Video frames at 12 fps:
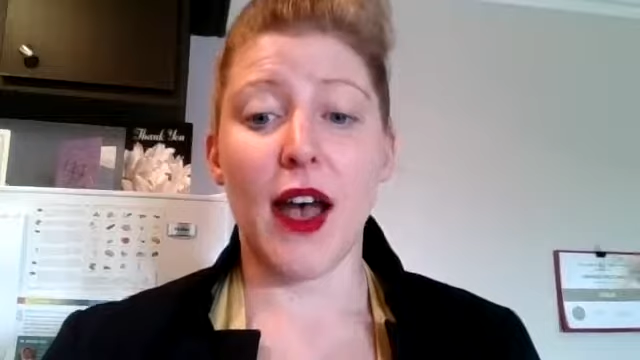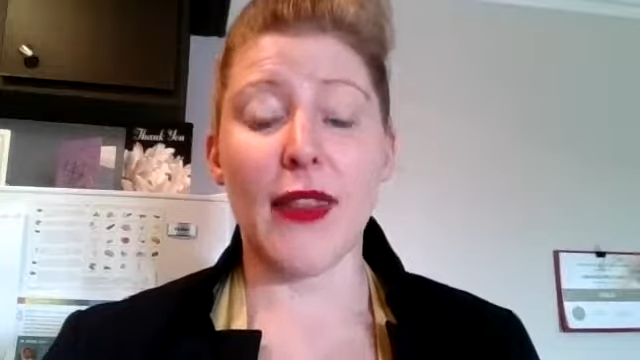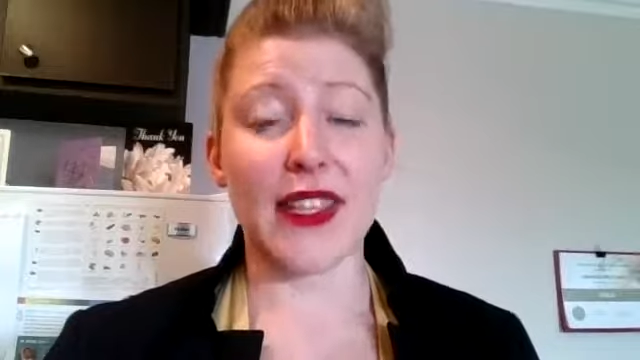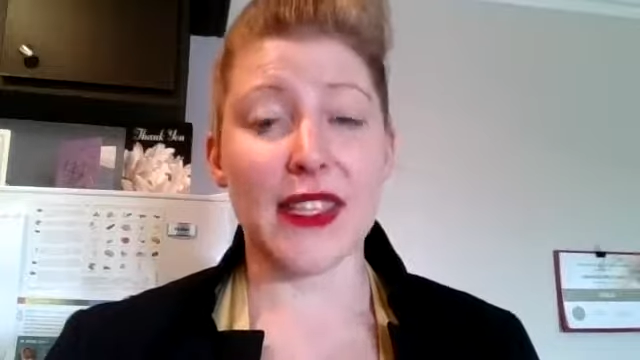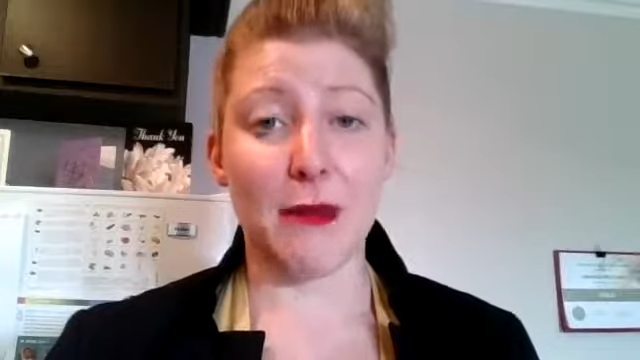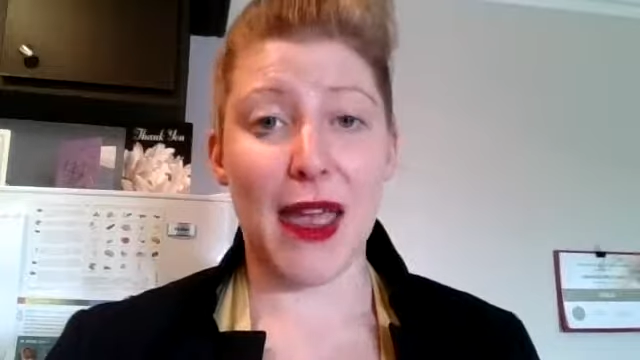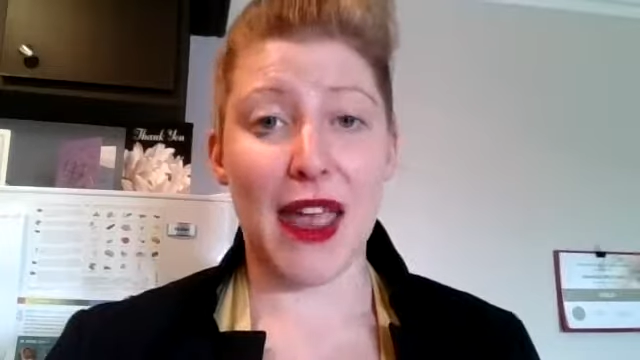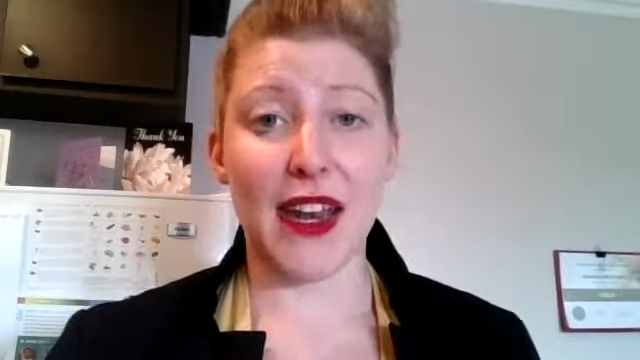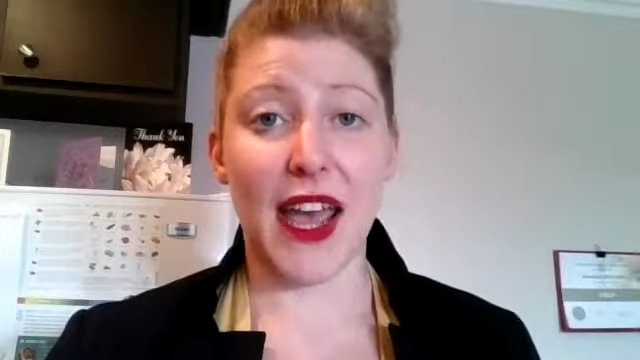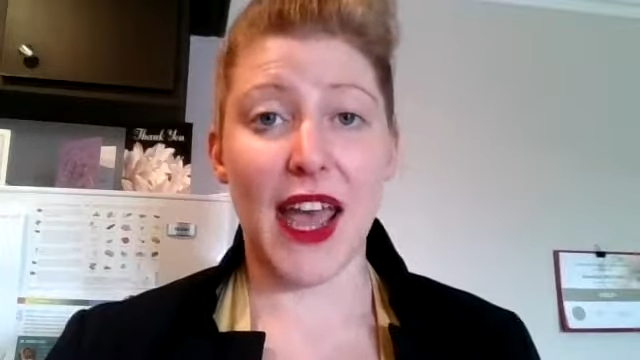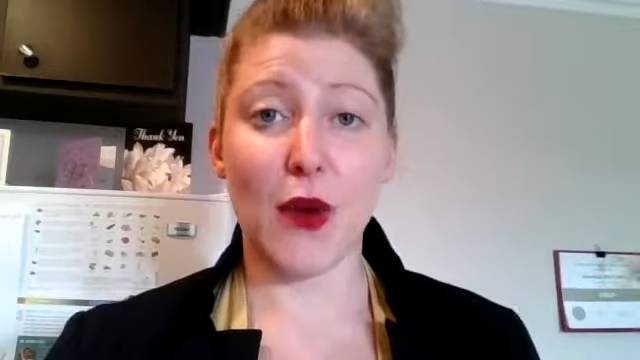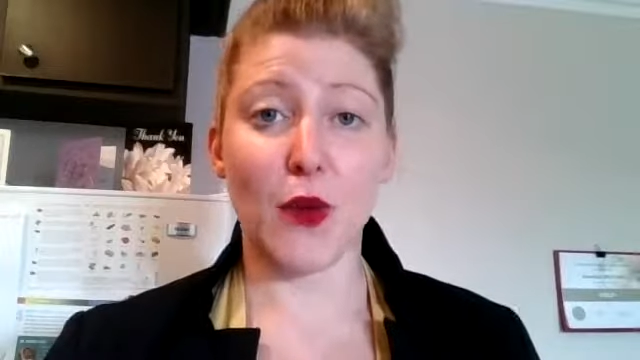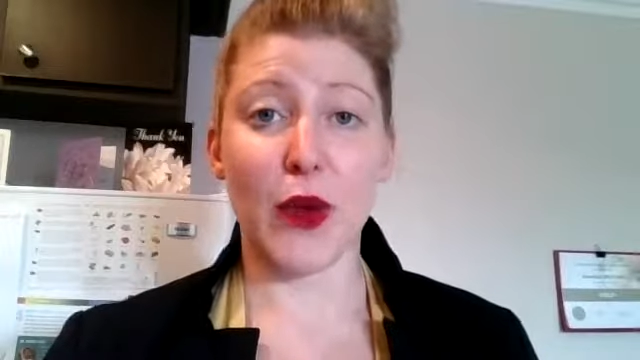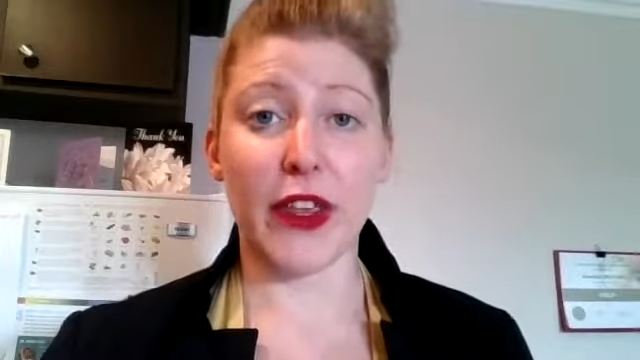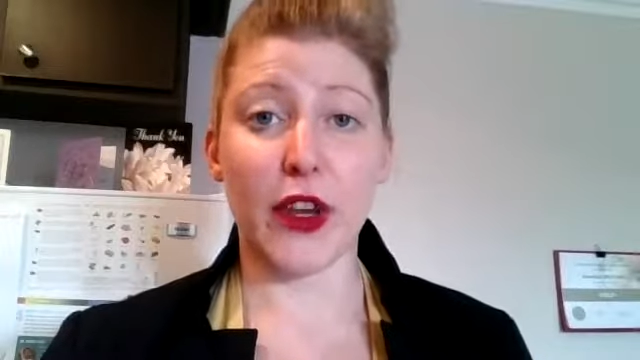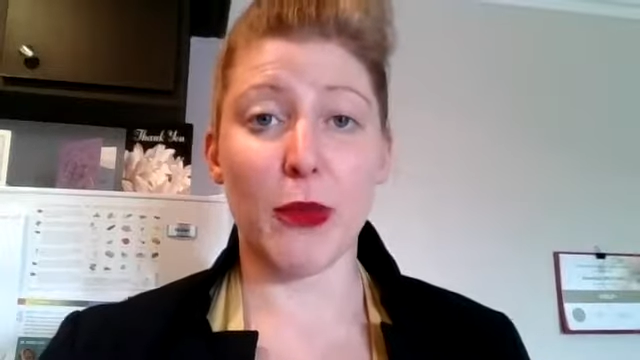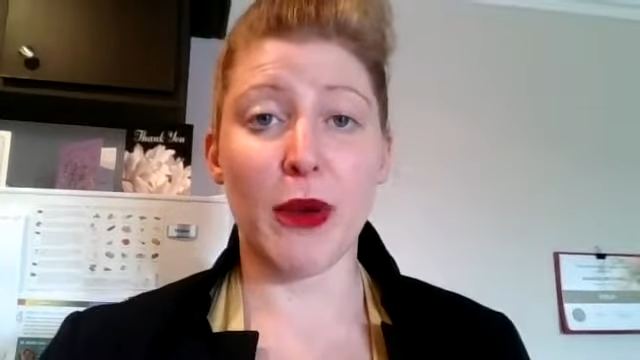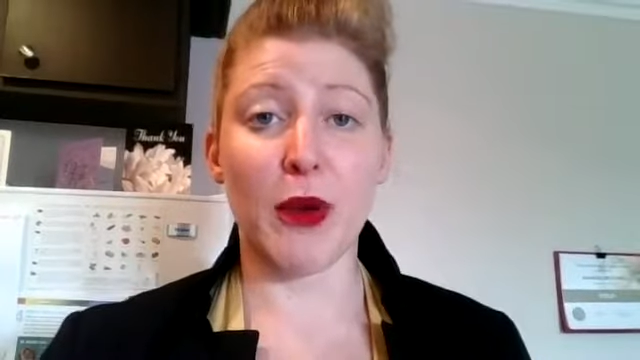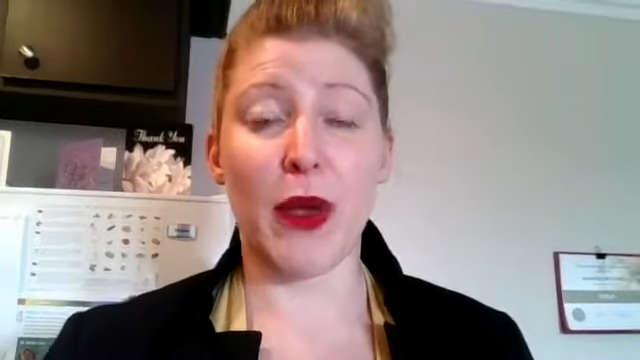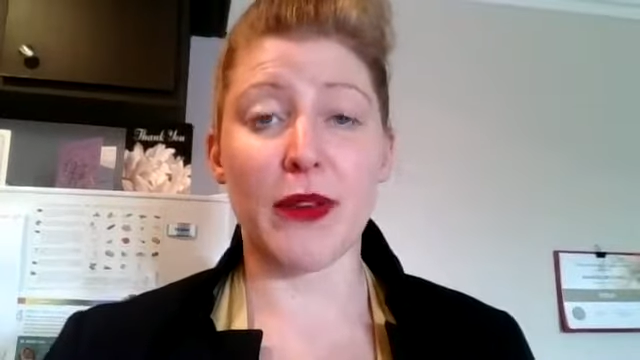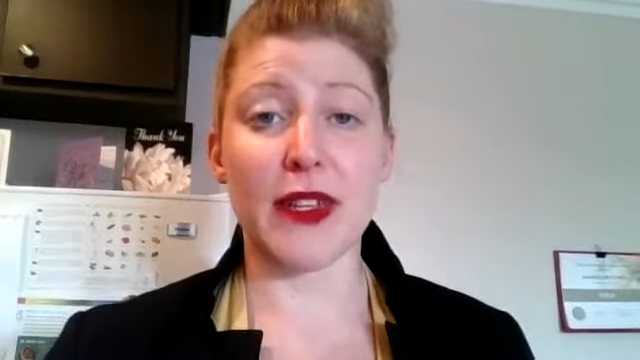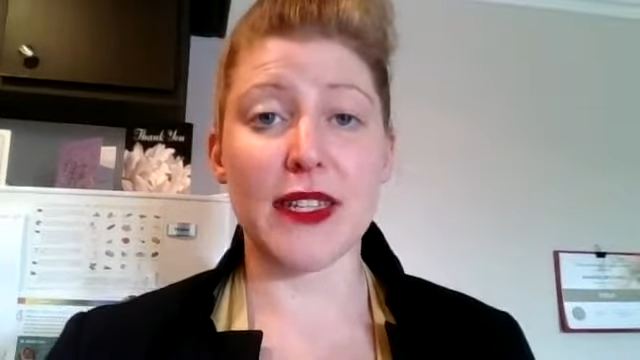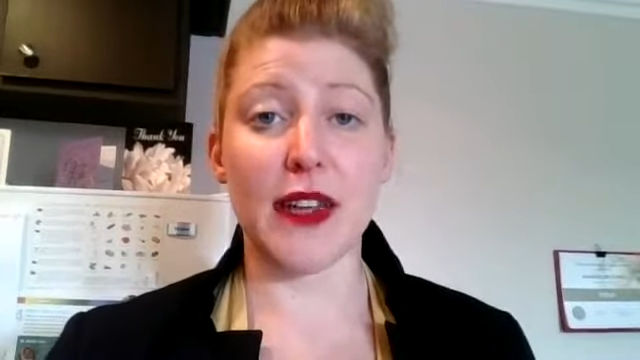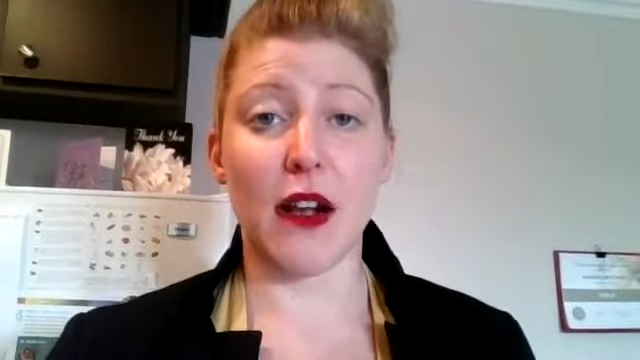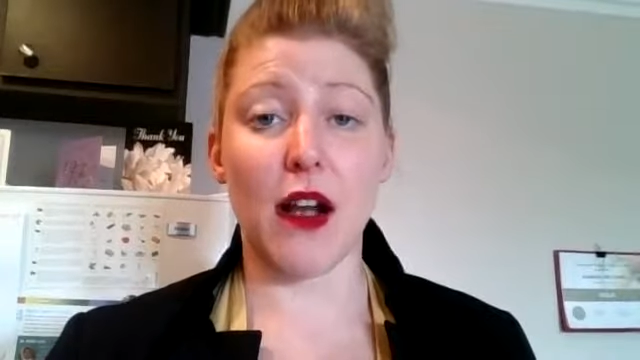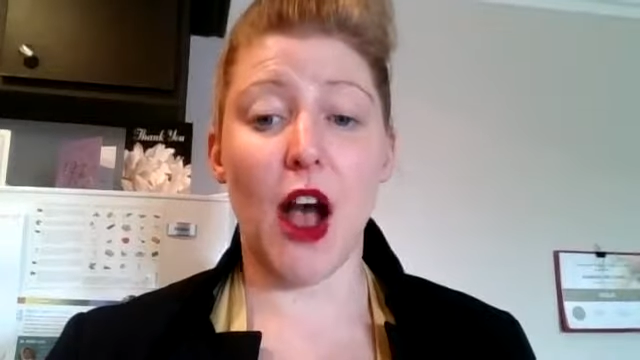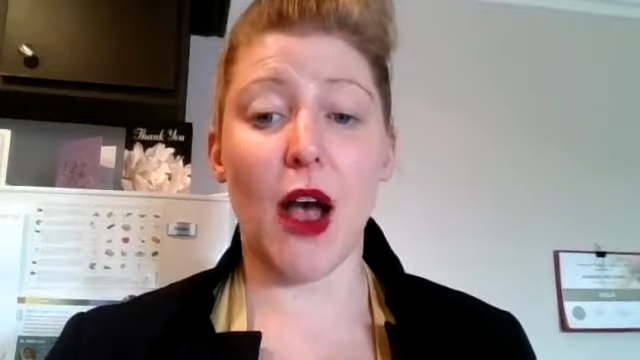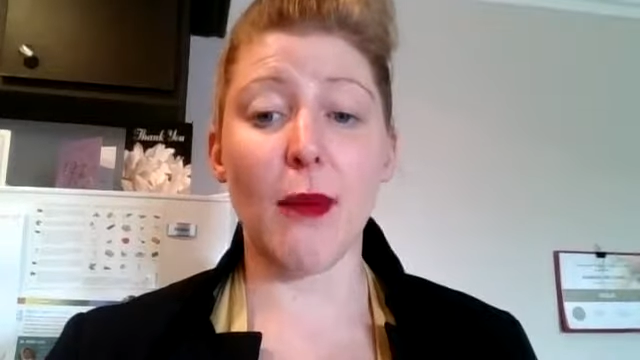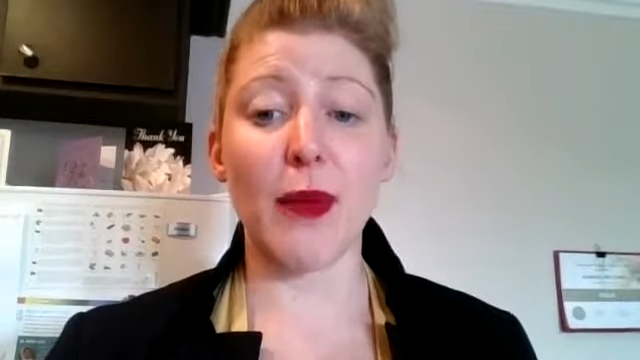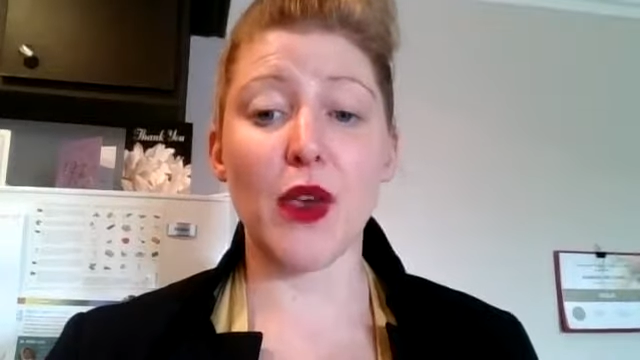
That's Amanda@realurbanwellness.com.